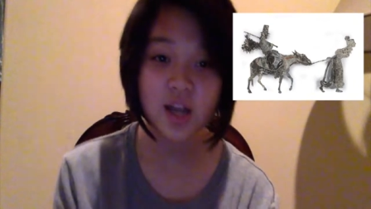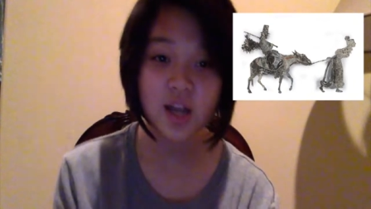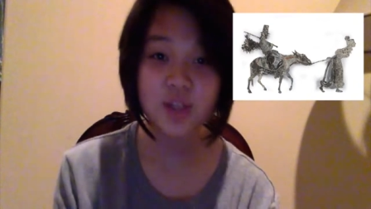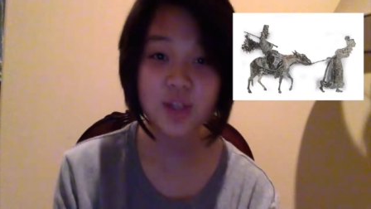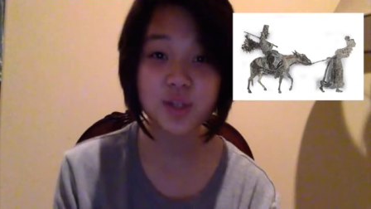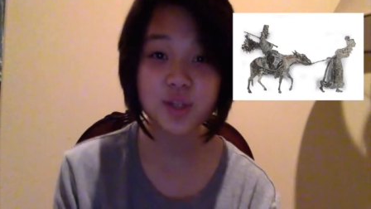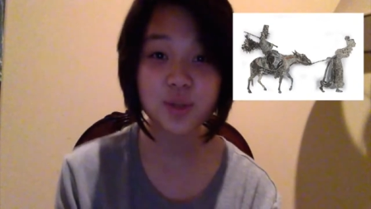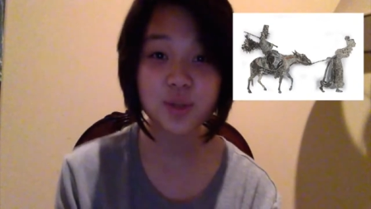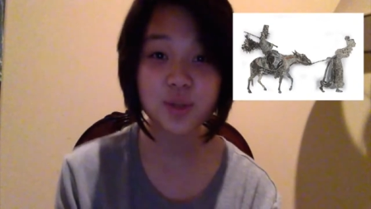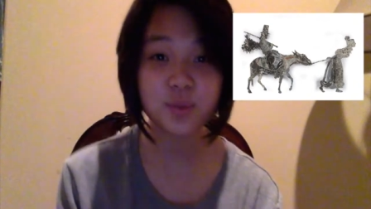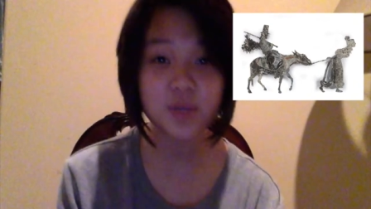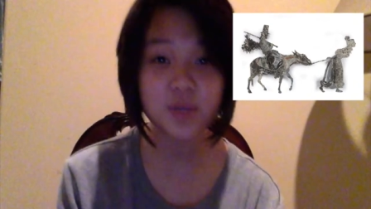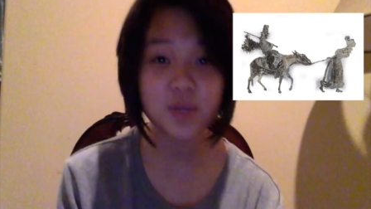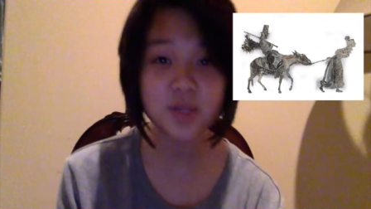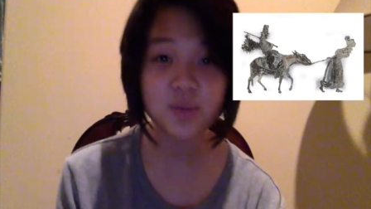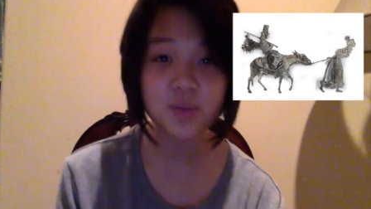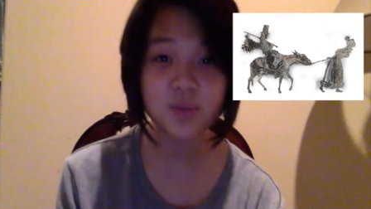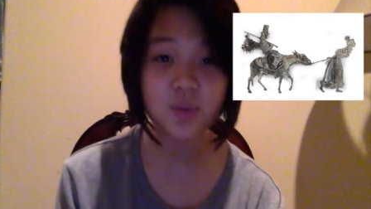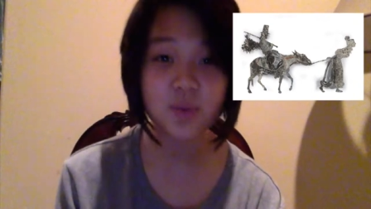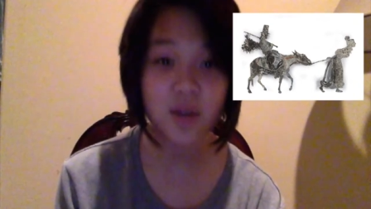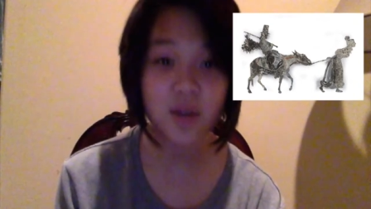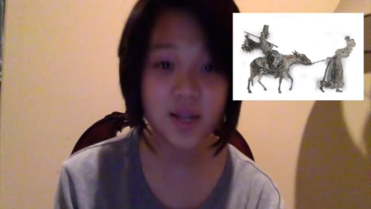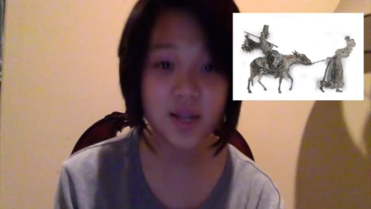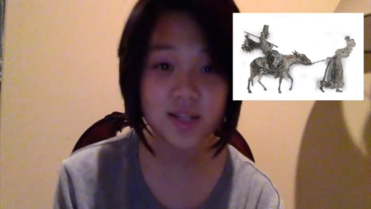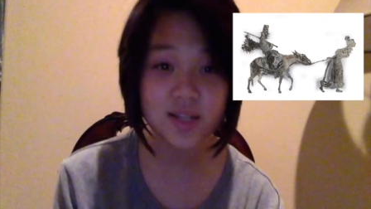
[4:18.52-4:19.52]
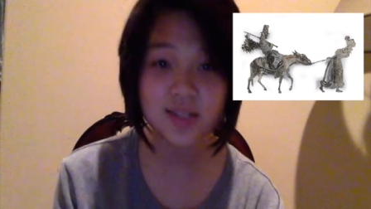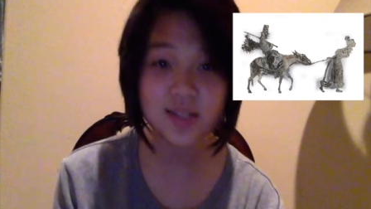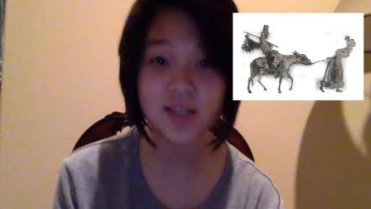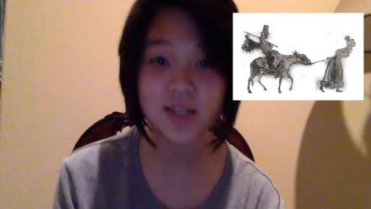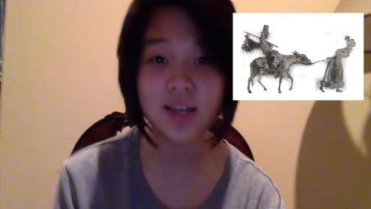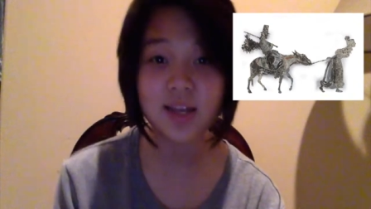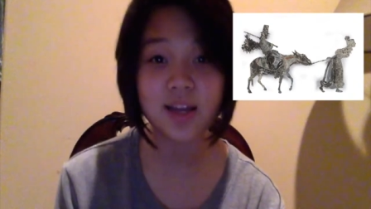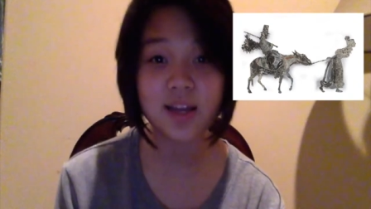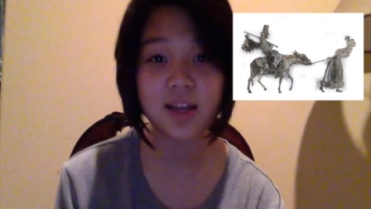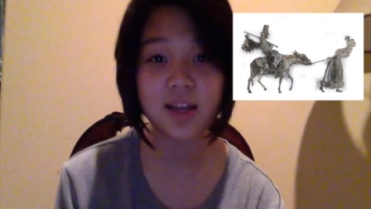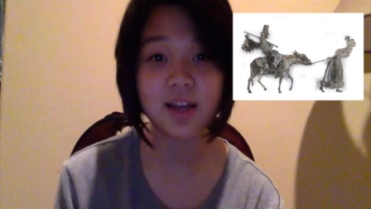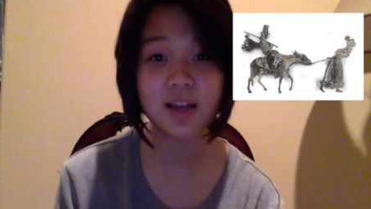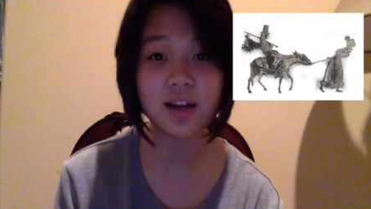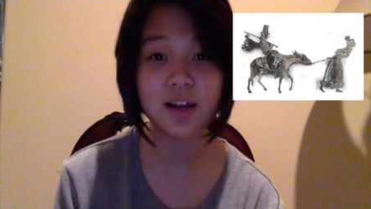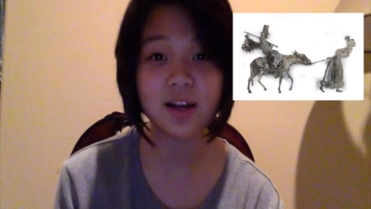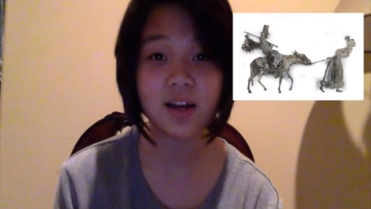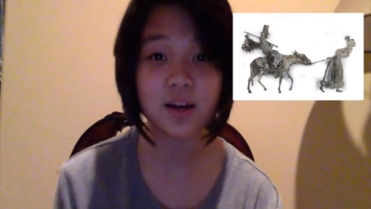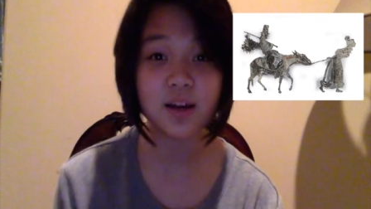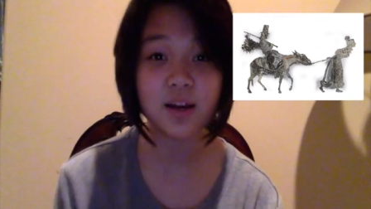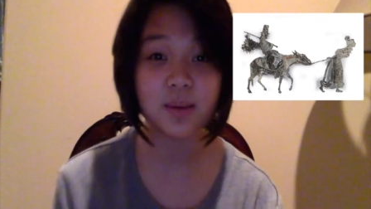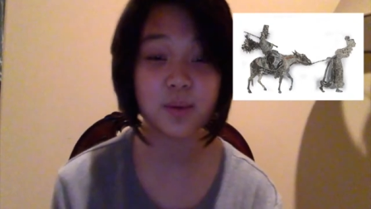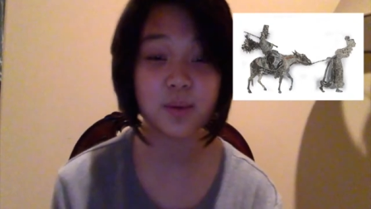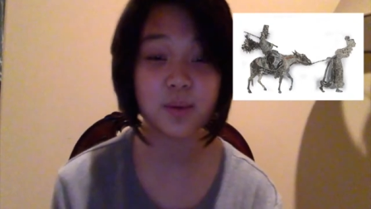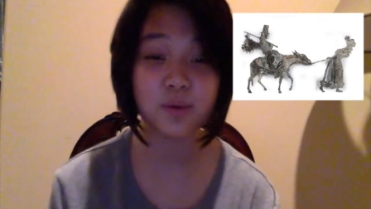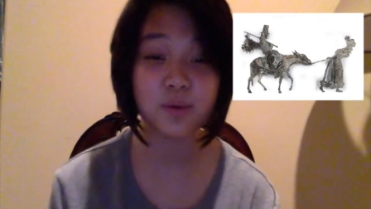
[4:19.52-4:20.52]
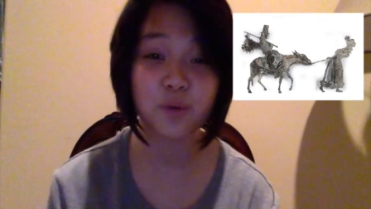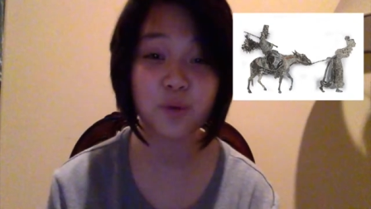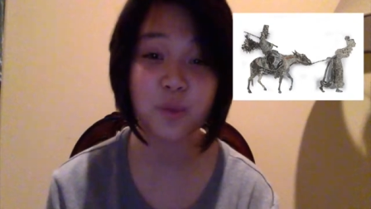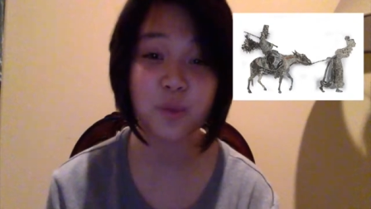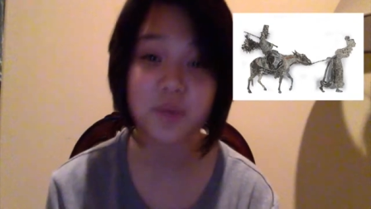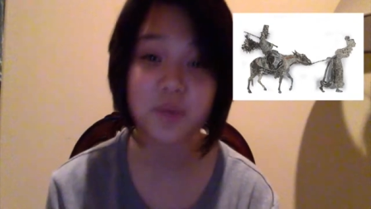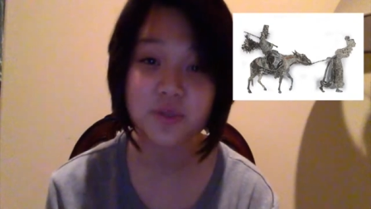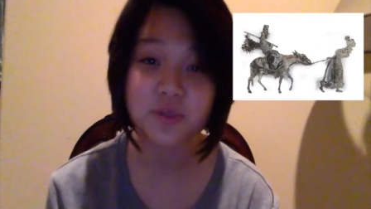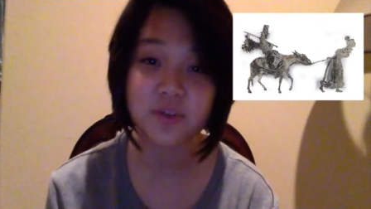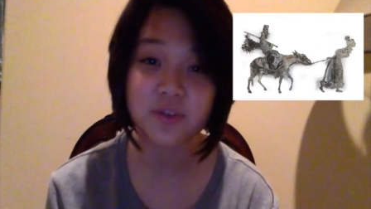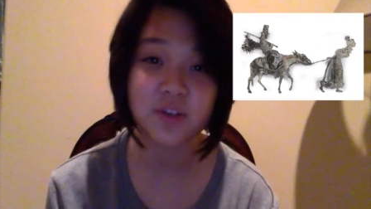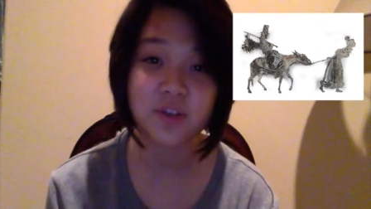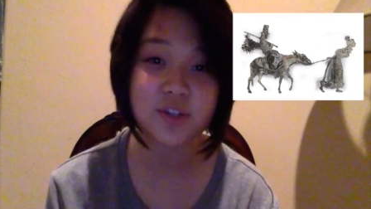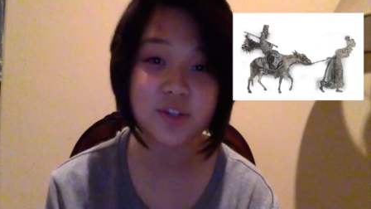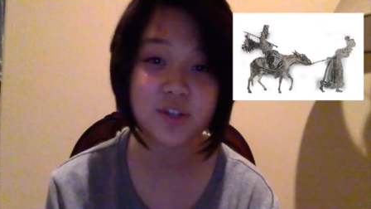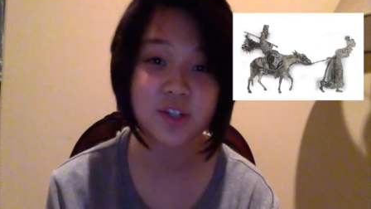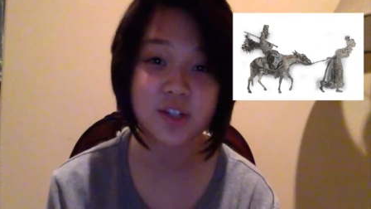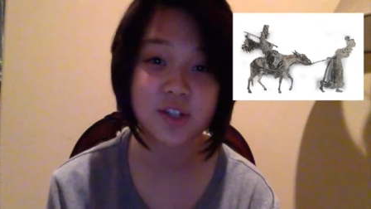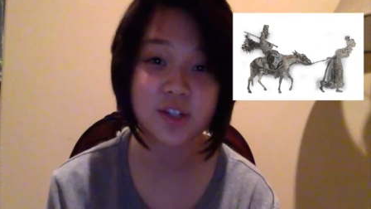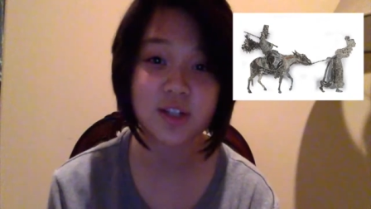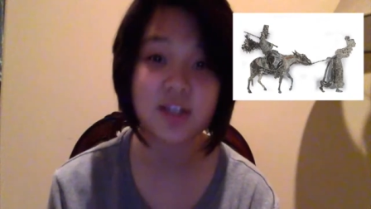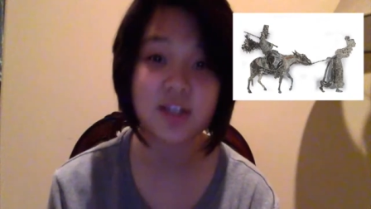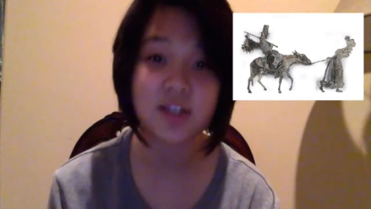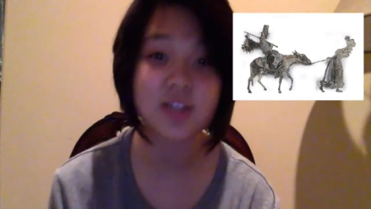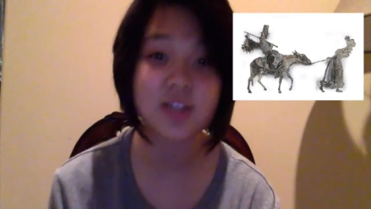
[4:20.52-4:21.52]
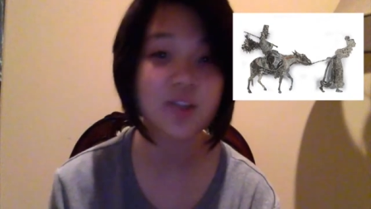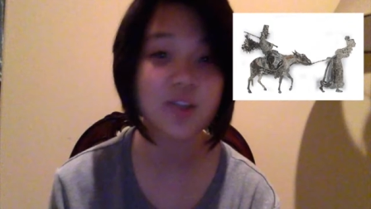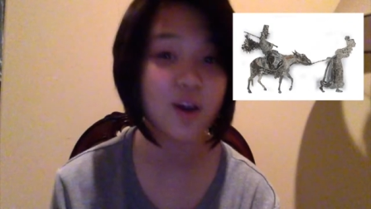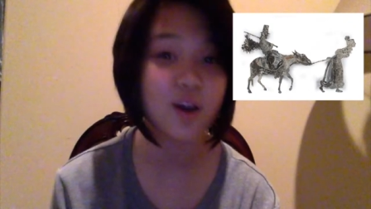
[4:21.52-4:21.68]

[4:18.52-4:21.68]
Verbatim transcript: So the reason why it's a, a performance function is